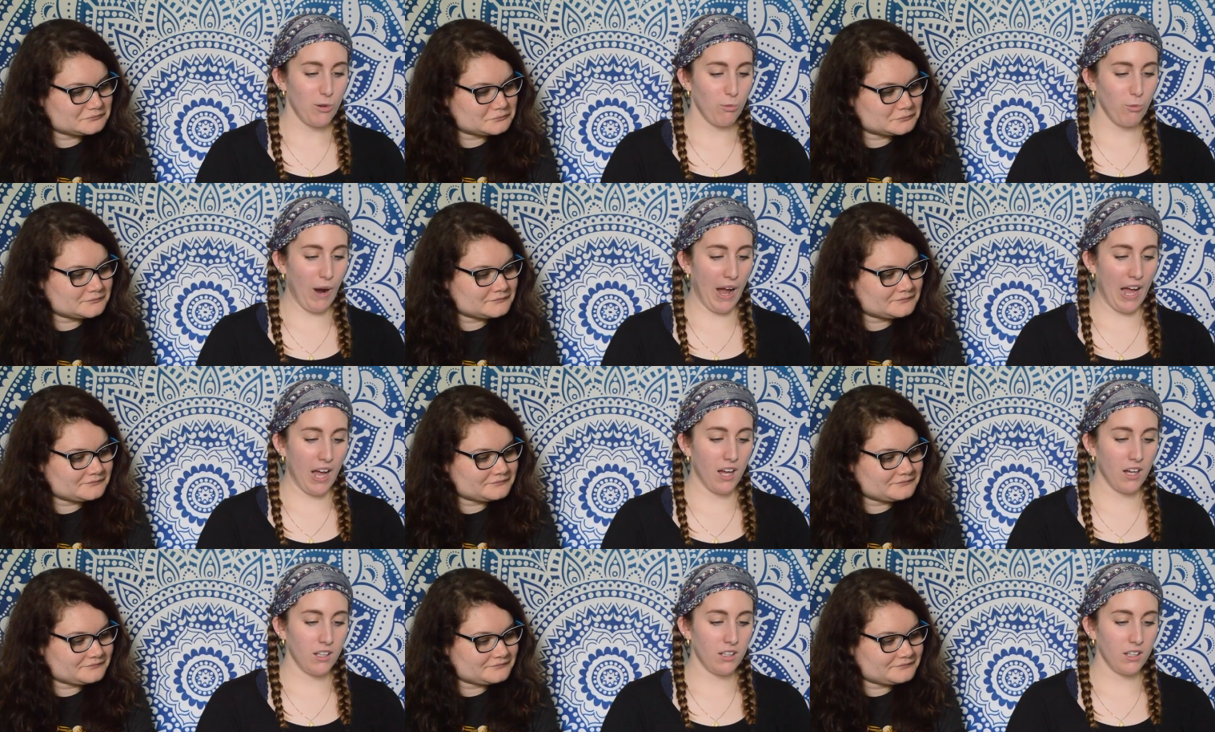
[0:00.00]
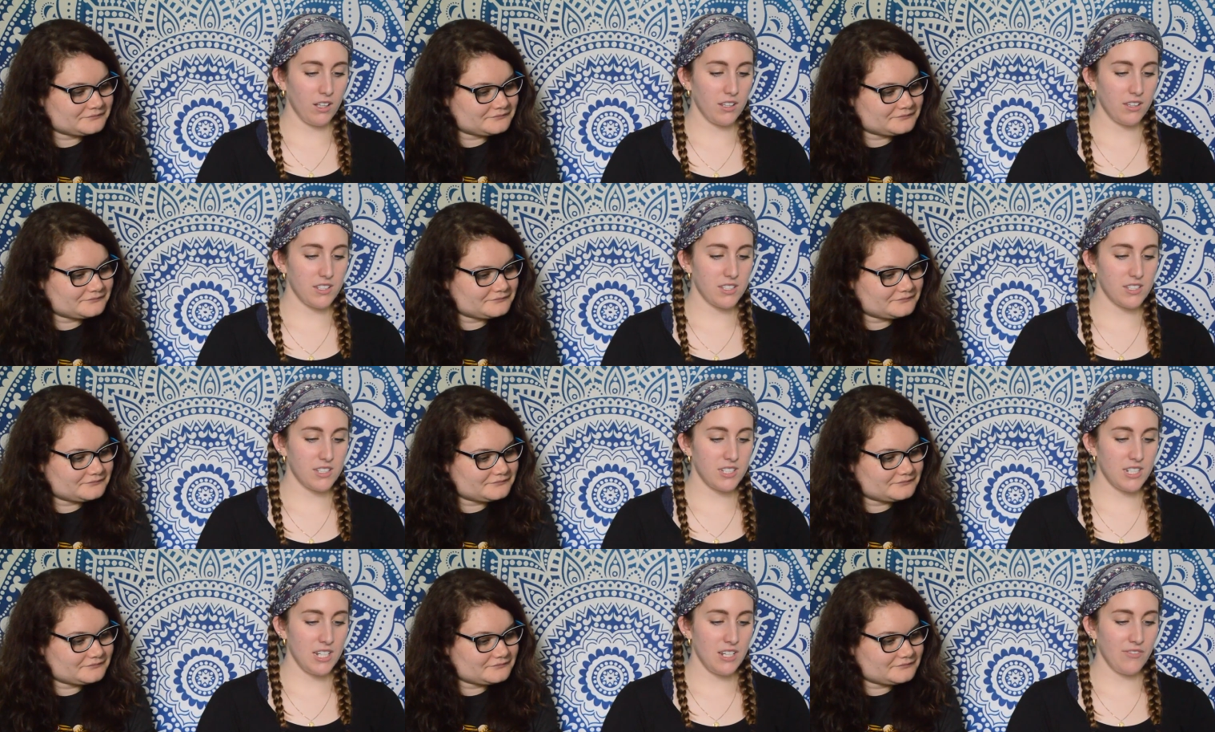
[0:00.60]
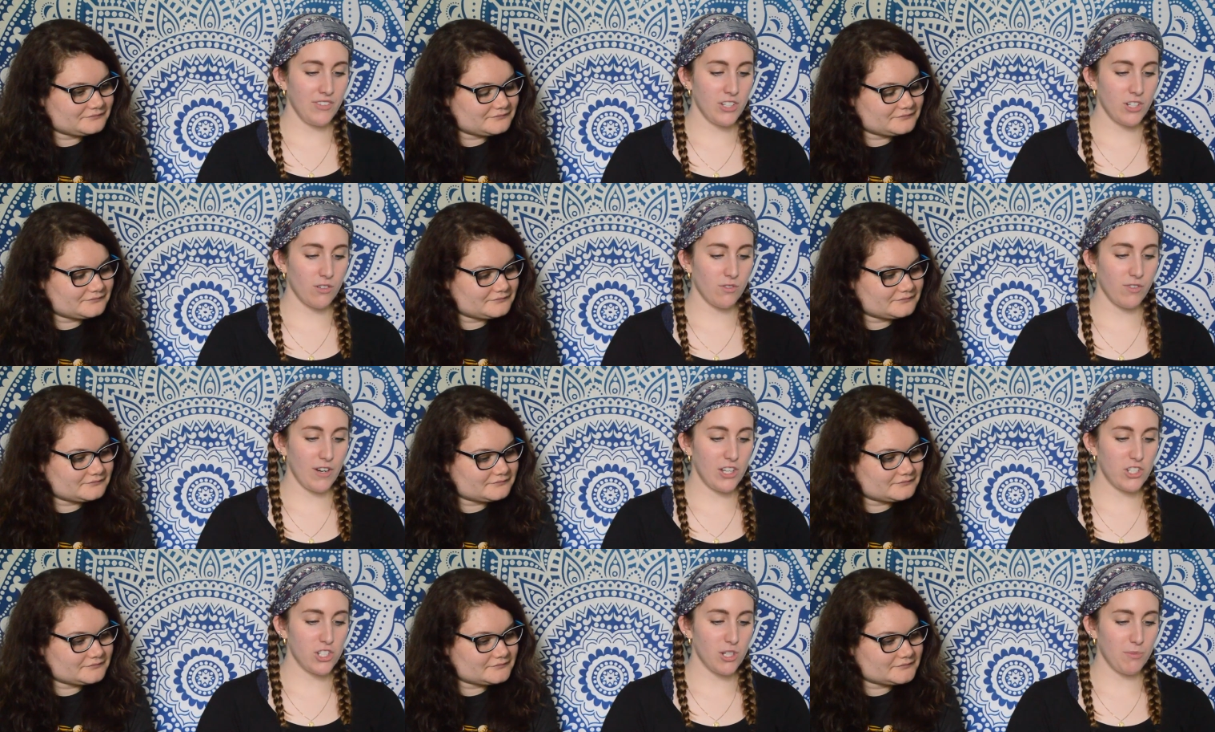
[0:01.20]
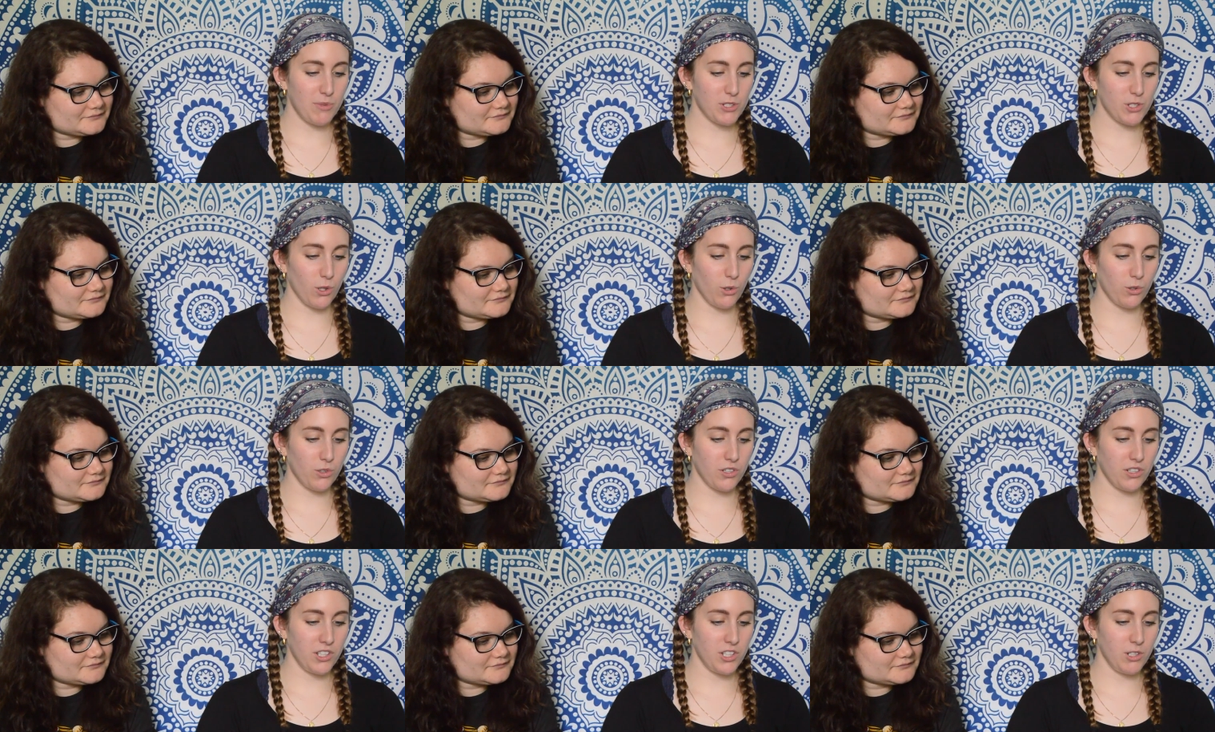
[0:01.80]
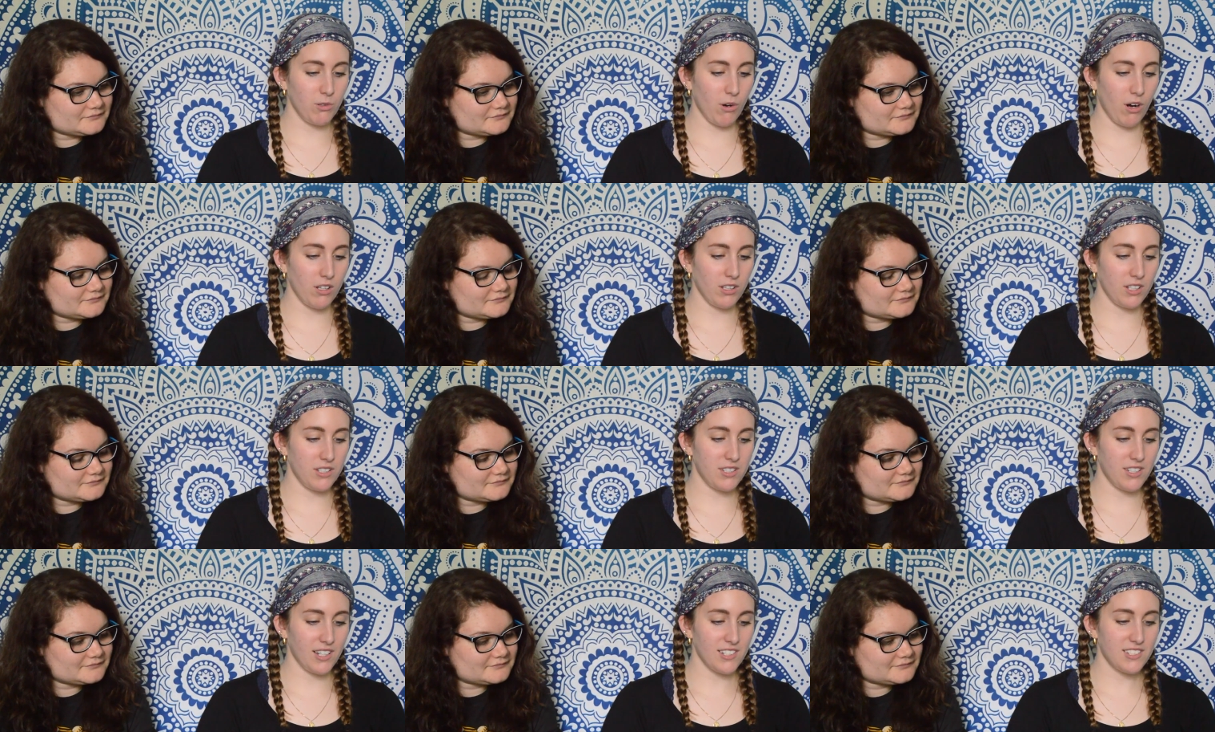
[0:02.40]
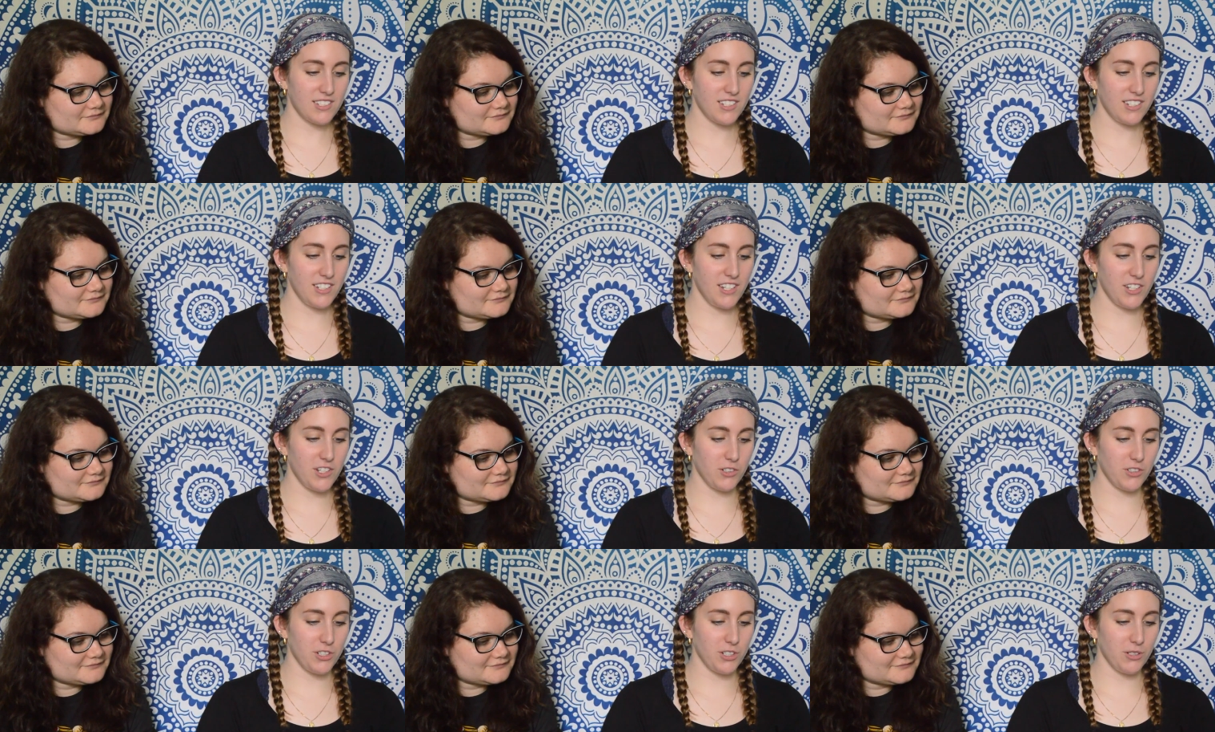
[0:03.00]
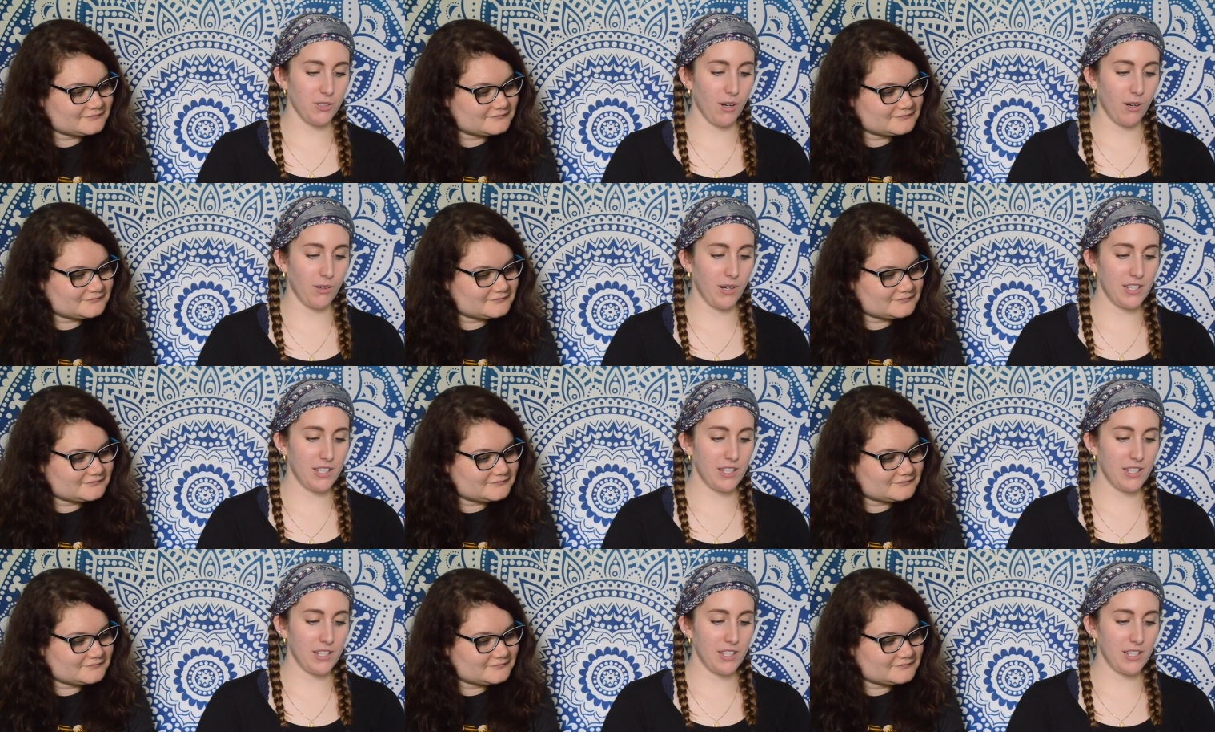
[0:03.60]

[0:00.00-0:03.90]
Speaker 1: While the Steve in your friendship is older than you are, the Dustin in your duo